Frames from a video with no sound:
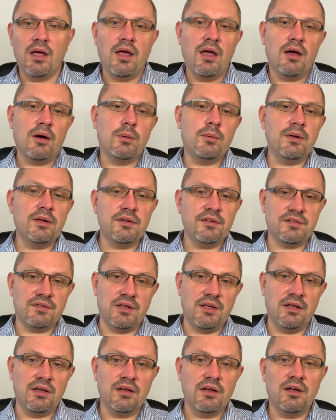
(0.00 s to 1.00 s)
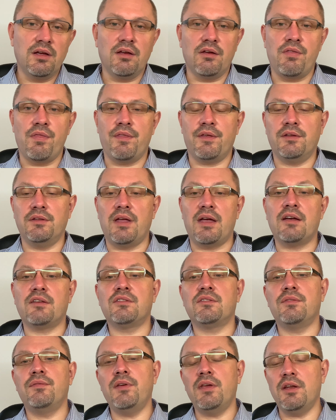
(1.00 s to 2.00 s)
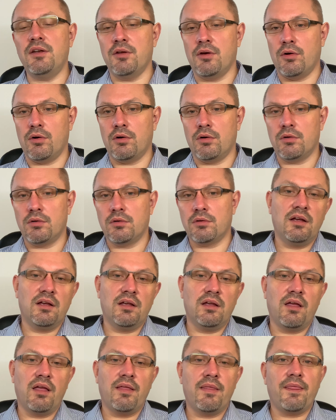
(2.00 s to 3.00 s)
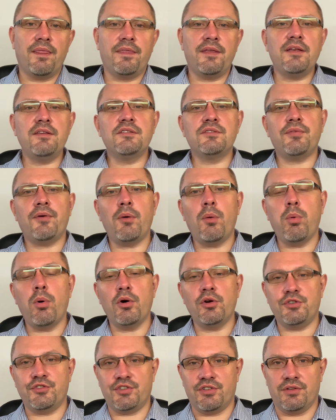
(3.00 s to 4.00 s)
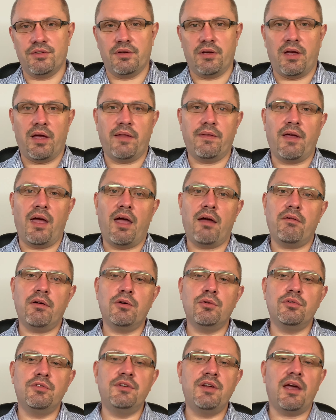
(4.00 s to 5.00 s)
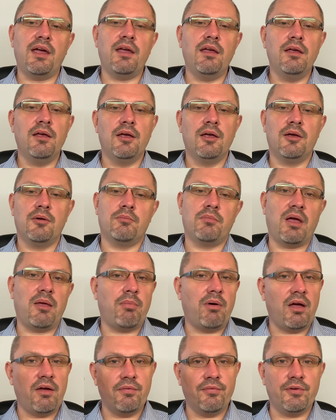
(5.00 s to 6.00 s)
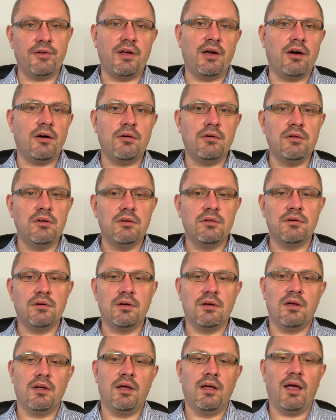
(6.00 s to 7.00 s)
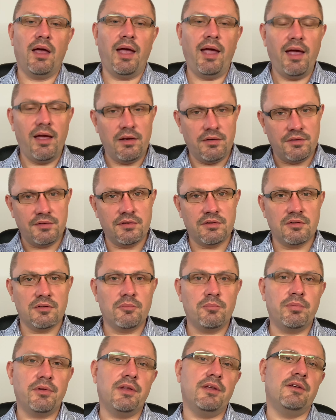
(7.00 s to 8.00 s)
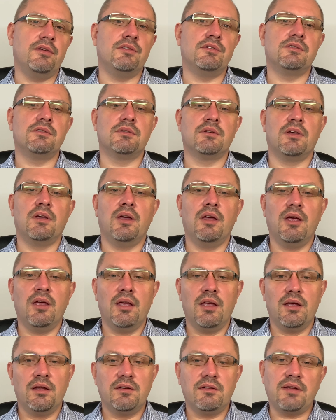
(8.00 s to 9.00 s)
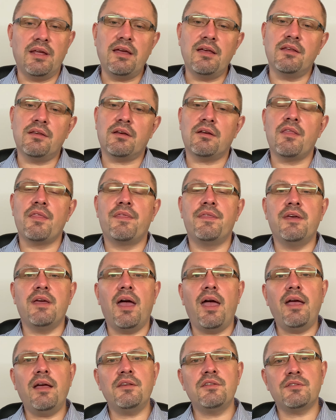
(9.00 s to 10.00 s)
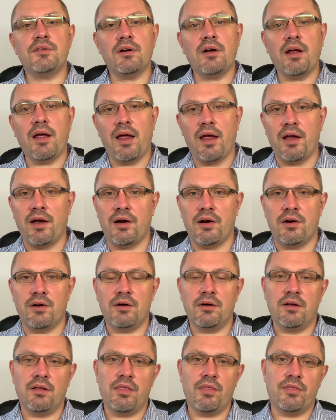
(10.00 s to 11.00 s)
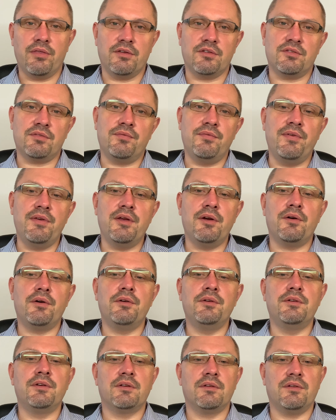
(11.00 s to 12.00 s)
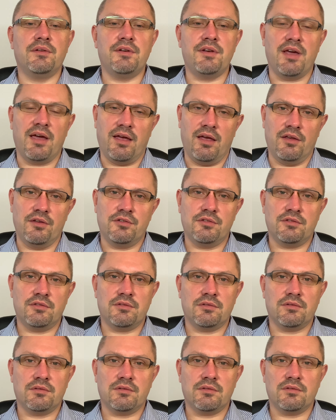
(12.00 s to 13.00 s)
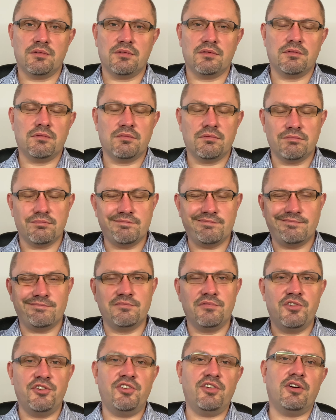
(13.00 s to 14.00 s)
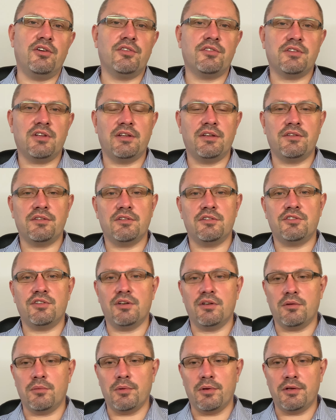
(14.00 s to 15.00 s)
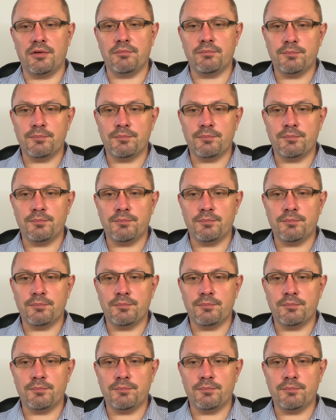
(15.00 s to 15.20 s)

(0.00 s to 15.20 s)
We'll see in the next video. Thanks for watching and have a good day. Bye bye for now. And please, take the extra care these weird days. Cheers, ladies and gentlemen.